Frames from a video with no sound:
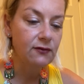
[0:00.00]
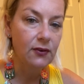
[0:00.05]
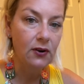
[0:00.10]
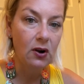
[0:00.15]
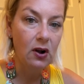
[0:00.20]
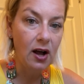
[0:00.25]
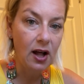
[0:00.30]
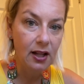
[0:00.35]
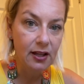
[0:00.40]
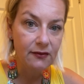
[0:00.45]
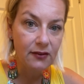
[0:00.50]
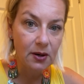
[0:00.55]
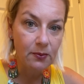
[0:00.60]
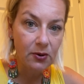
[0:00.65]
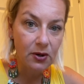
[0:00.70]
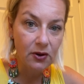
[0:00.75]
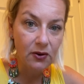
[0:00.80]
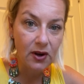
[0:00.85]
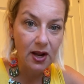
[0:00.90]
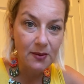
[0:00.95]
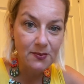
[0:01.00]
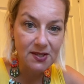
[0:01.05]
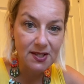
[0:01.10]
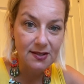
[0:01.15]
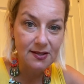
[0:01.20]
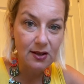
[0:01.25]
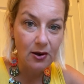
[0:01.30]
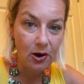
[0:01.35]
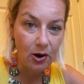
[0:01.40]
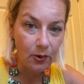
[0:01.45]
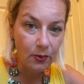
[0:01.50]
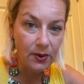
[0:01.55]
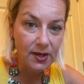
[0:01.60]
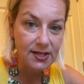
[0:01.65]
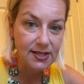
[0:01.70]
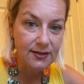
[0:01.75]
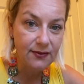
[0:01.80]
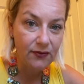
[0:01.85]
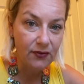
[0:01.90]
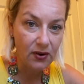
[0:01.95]
for all of our programs is
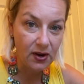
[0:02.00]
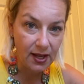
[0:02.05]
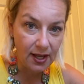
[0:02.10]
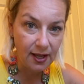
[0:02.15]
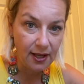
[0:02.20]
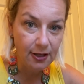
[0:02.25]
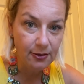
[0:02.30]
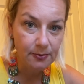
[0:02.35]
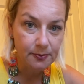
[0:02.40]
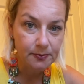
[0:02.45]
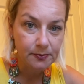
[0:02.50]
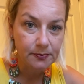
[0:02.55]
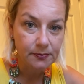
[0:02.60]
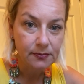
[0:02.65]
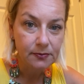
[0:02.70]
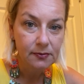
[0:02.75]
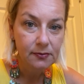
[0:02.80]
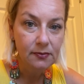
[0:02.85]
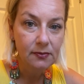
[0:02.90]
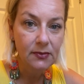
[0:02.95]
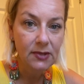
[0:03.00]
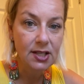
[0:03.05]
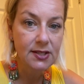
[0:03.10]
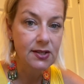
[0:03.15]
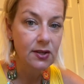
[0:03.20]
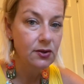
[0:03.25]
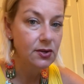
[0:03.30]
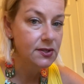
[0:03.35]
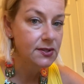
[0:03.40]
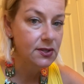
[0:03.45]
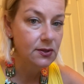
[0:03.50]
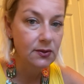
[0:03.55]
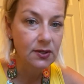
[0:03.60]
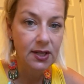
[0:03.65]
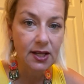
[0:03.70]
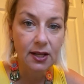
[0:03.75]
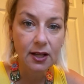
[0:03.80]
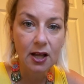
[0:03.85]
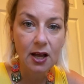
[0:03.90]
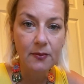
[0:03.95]
always free. So your student
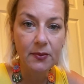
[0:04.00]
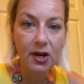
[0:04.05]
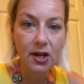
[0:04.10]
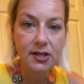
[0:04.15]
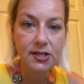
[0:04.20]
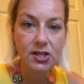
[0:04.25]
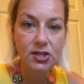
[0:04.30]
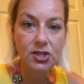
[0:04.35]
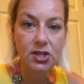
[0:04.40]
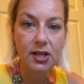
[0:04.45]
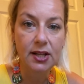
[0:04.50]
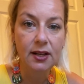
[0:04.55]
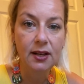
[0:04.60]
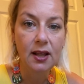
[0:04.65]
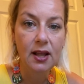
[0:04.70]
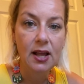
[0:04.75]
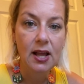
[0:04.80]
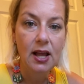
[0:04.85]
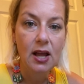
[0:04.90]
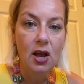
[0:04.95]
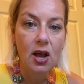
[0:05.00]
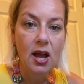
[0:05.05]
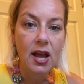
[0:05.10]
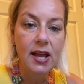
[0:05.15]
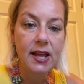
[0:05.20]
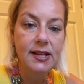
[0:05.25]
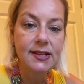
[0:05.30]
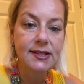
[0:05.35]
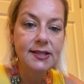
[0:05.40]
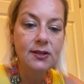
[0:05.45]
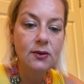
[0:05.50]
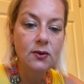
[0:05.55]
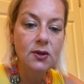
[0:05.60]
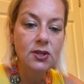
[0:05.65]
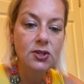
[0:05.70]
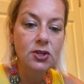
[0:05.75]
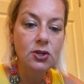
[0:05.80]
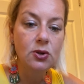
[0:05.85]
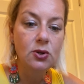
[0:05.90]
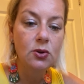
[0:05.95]
can come and audition. As soon
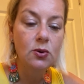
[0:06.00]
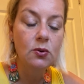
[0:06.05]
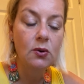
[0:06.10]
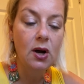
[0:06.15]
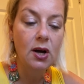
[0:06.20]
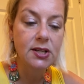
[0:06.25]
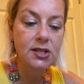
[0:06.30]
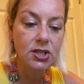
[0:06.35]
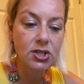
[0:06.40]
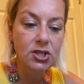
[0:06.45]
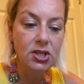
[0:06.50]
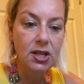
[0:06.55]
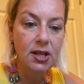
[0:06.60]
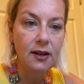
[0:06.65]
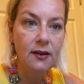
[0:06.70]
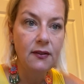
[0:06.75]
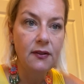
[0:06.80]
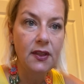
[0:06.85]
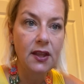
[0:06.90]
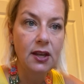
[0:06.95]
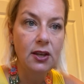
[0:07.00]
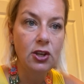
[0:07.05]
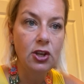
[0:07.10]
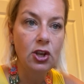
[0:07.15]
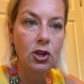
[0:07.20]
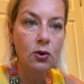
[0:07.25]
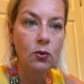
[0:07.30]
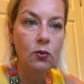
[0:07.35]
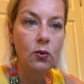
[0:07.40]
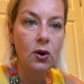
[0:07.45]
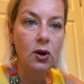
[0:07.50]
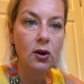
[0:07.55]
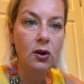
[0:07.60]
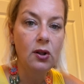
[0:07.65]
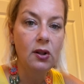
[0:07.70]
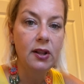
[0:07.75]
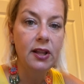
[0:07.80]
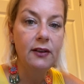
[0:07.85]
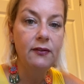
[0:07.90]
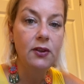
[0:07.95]
as you audition, then
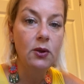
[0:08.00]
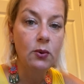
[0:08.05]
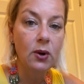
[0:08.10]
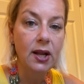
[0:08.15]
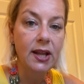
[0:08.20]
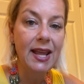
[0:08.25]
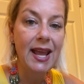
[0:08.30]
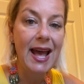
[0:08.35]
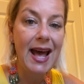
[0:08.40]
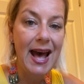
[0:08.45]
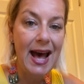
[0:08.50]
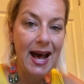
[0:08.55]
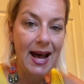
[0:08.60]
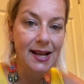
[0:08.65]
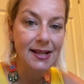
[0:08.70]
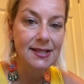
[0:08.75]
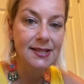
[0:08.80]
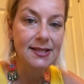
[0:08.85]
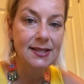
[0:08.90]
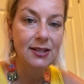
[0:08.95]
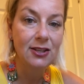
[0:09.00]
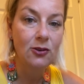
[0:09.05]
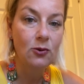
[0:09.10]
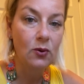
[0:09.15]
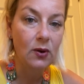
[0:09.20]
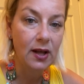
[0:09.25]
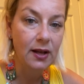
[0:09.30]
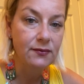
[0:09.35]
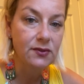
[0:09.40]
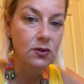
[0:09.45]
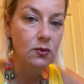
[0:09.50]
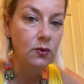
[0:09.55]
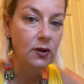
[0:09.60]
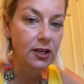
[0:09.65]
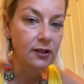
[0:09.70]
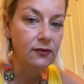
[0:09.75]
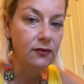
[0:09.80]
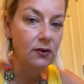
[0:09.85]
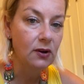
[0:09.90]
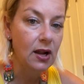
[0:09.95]
if you are cast, you will have
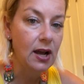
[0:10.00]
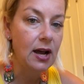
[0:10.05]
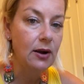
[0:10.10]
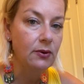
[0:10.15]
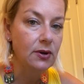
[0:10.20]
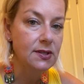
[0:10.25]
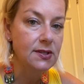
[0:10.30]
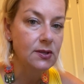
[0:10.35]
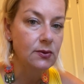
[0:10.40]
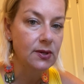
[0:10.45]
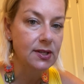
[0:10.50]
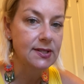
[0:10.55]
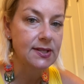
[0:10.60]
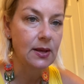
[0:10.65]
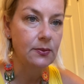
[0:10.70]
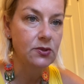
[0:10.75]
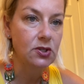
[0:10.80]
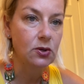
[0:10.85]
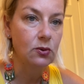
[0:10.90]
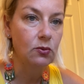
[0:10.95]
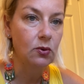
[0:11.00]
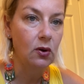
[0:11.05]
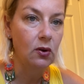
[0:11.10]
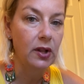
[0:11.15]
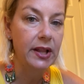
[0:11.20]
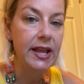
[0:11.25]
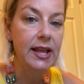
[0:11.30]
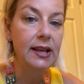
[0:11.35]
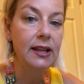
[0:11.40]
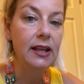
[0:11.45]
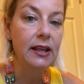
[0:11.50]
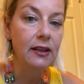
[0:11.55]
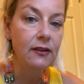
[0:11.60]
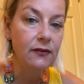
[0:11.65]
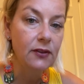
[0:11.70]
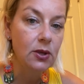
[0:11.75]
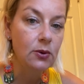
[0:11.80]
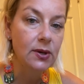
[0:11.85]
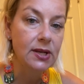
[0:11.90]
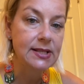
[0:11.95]
24 hours to accept your role. And
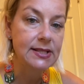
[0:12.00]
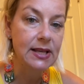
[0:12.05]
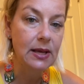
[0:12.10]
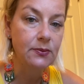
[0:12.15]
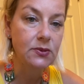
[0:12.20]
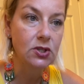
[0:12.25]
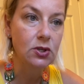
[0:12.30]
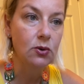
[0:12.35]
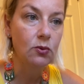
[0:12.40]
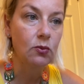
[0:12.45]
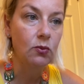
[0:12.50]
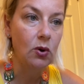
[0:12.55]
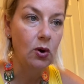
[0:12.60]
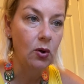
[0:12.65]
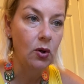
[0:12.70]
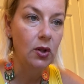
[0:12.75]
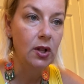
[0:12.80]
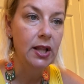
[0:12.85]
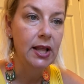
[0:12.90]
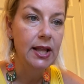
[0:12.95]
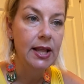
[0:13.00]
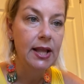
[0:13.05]
if you accept your role,